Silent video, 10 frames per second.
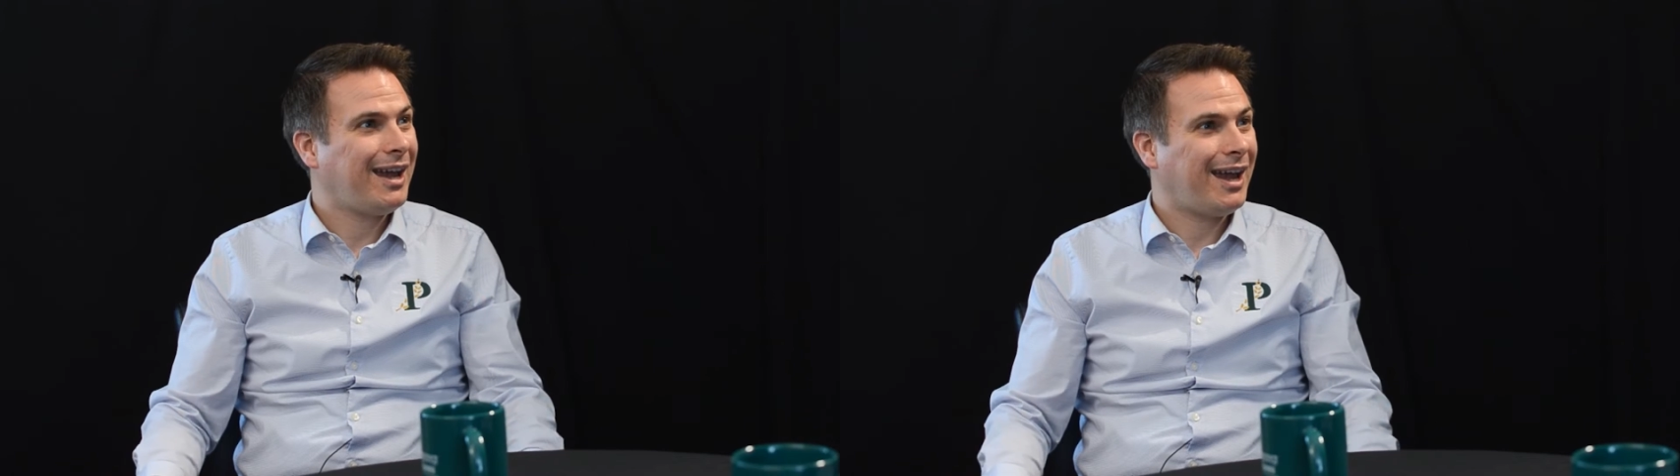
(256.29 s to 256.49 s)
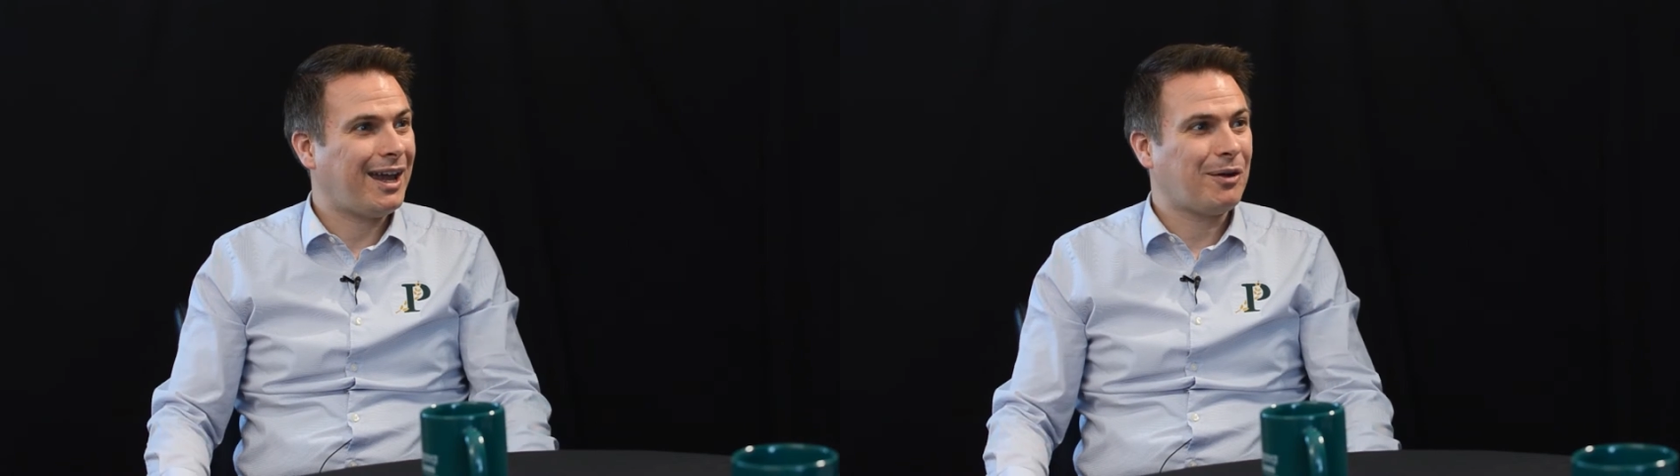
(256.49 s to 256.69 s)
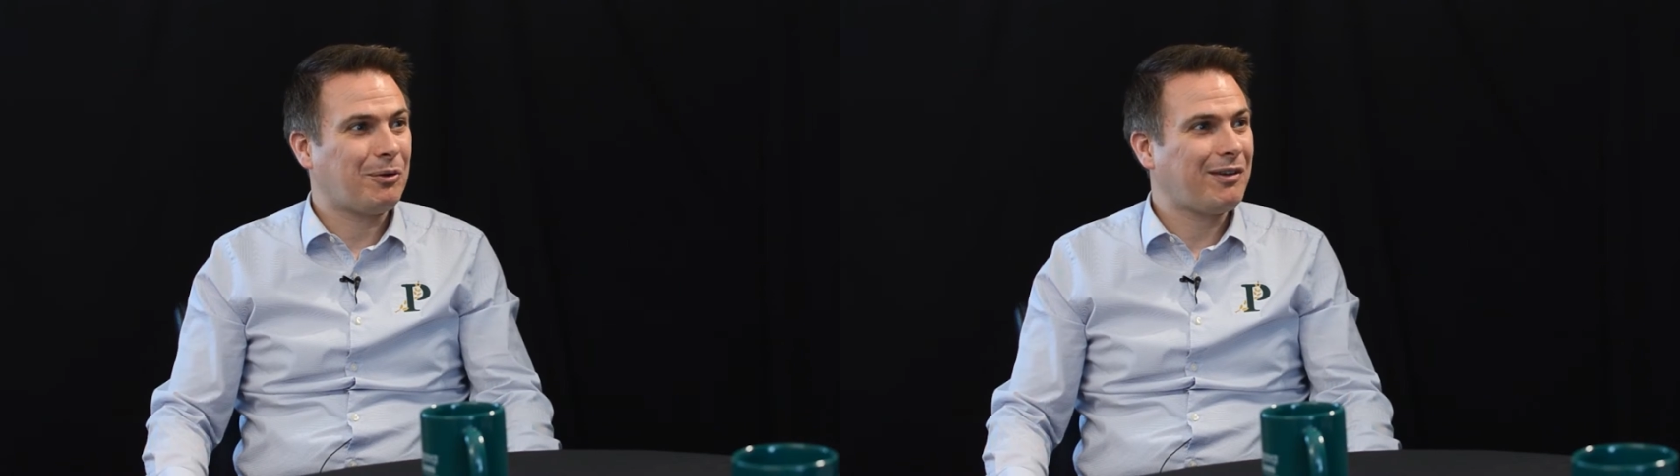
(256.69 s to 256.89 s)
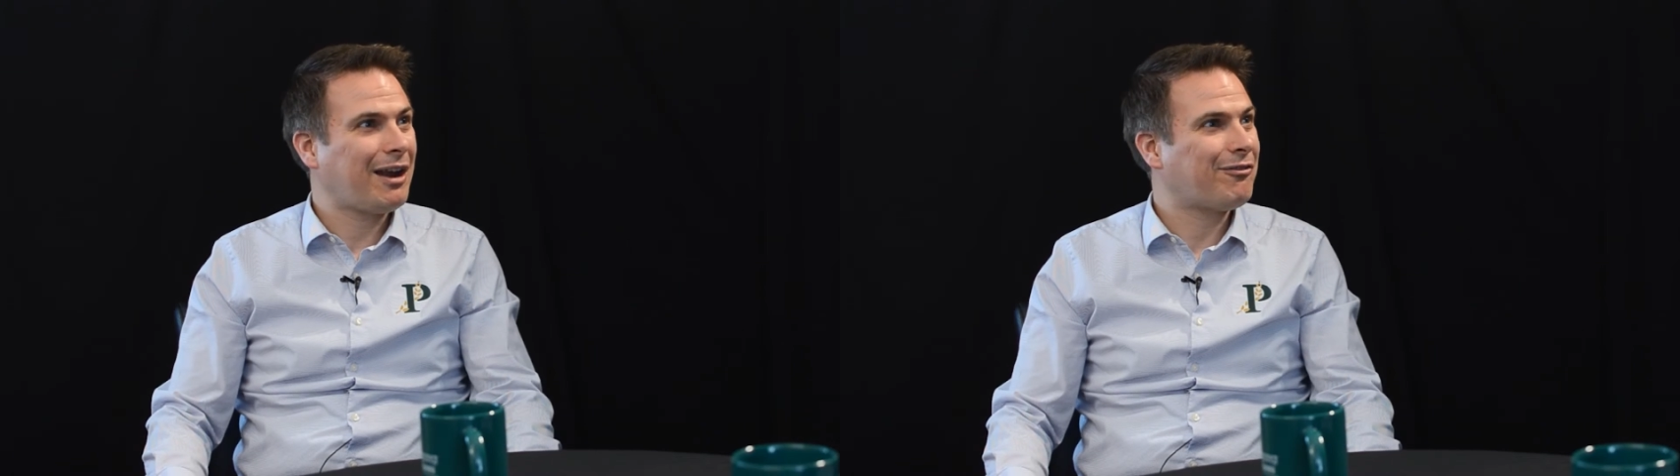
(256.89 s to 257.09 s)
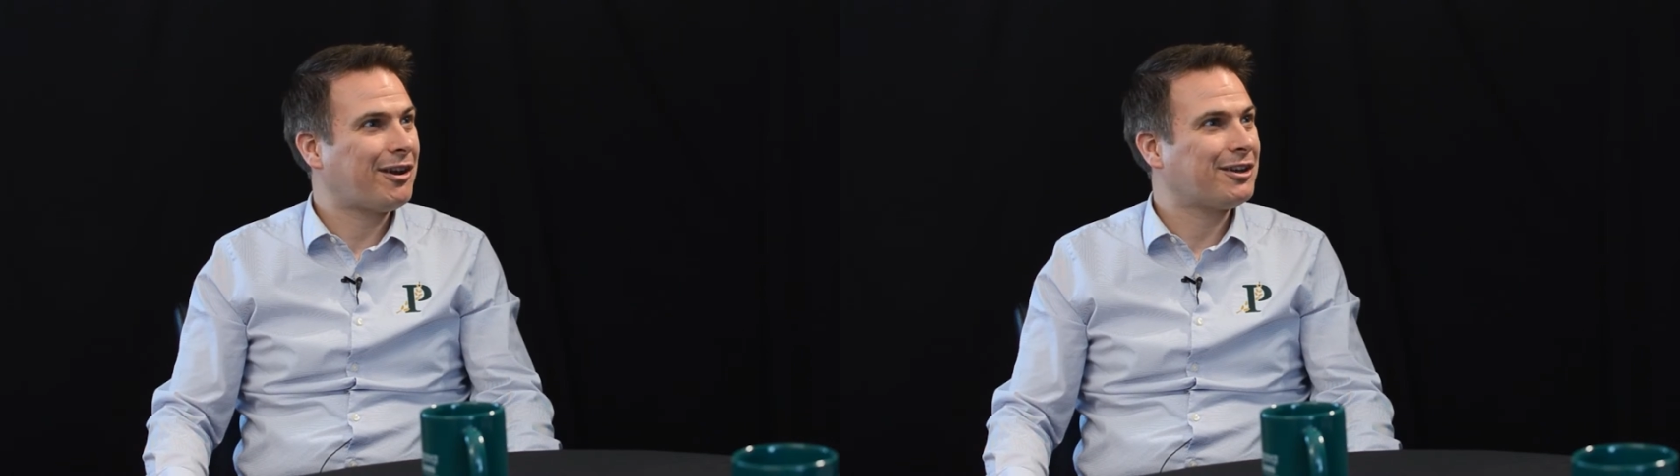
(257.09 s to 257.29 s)
And we've got
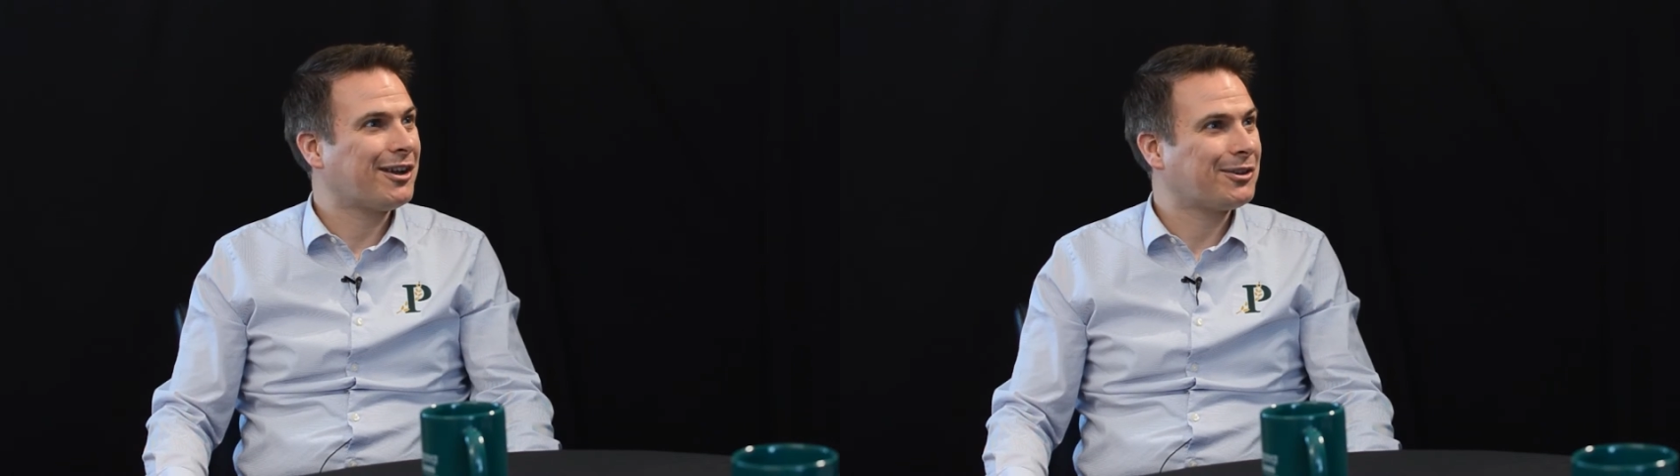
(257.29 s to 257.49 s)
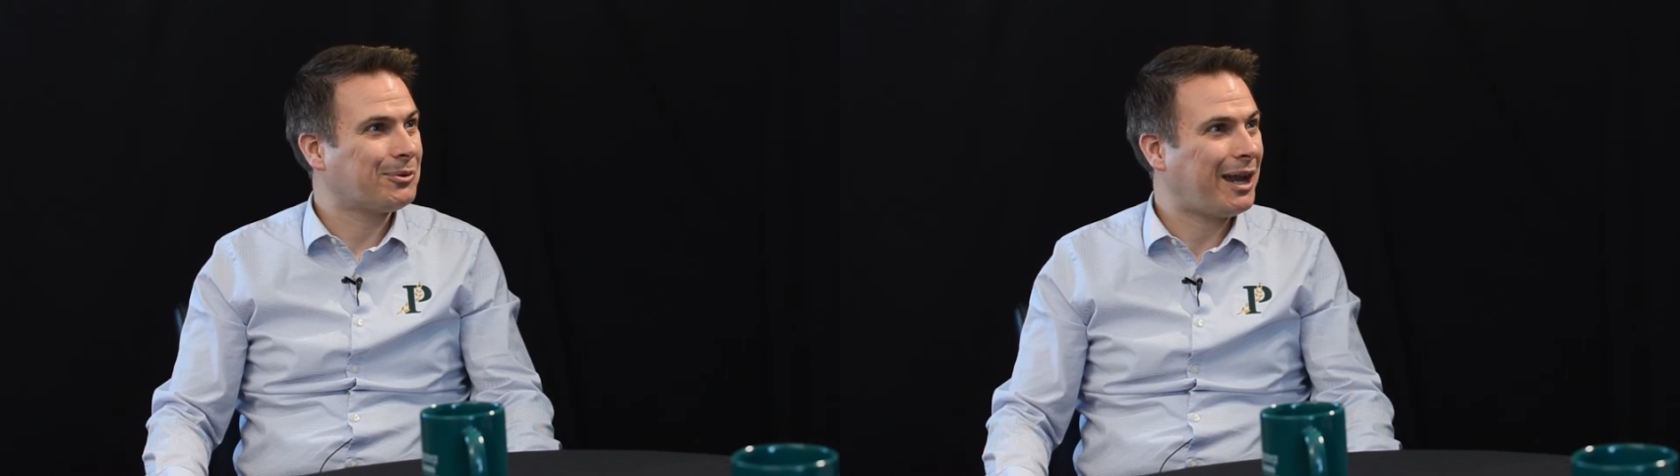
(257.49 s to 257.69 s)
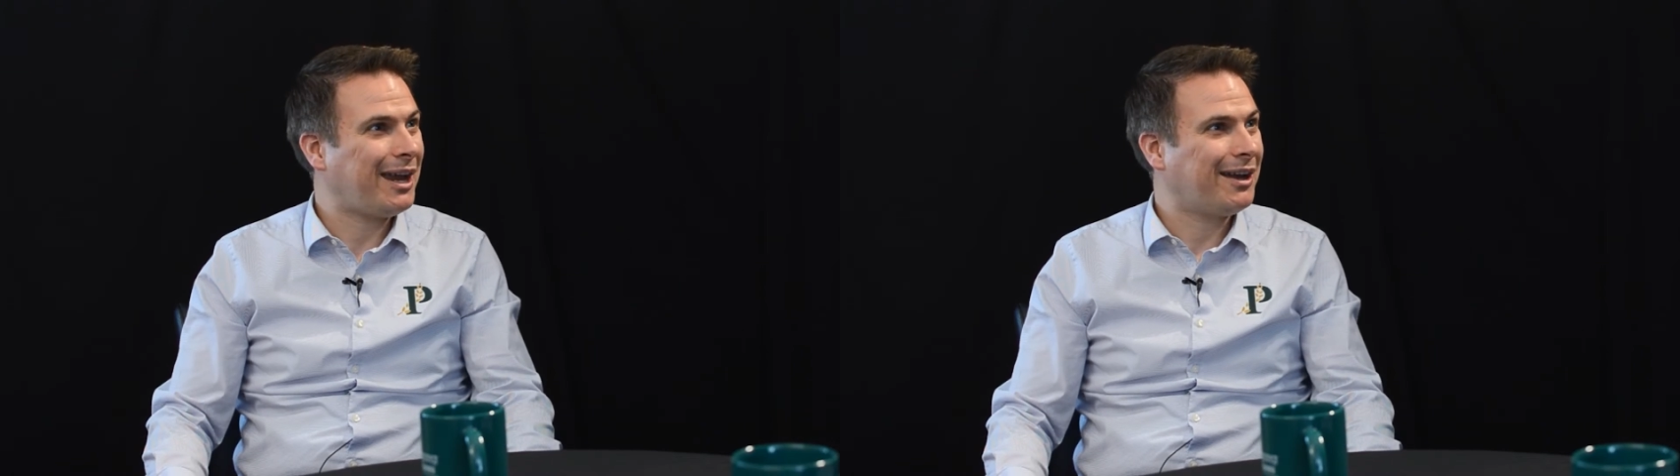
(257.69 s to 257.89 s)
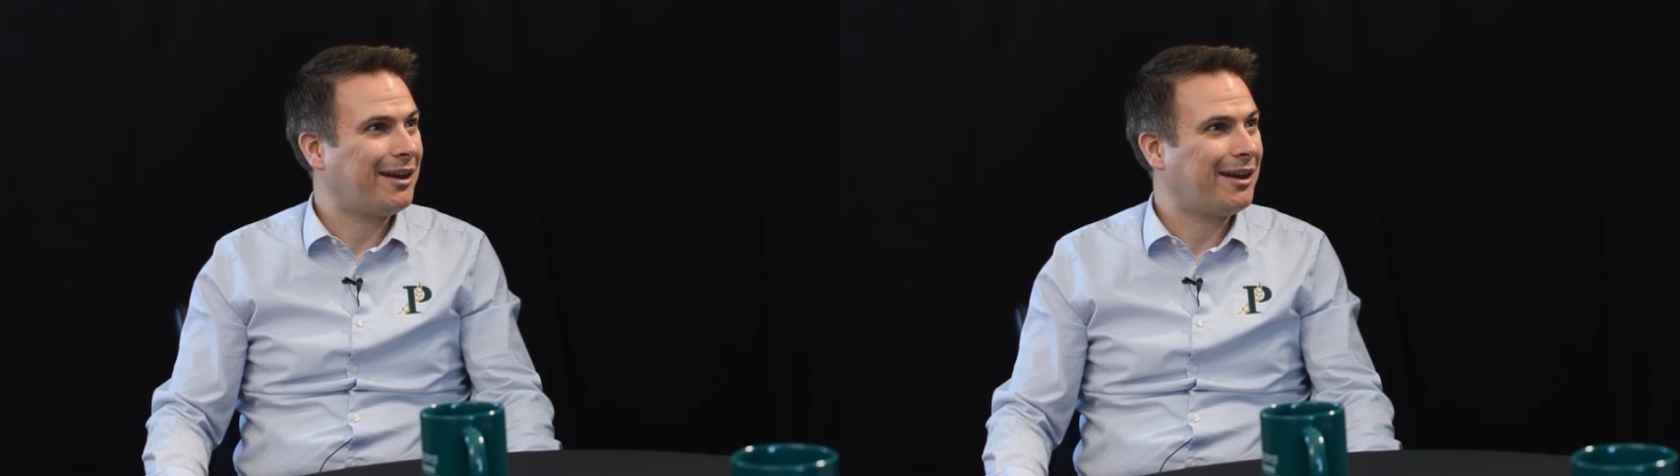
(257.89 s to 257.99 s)
to find another way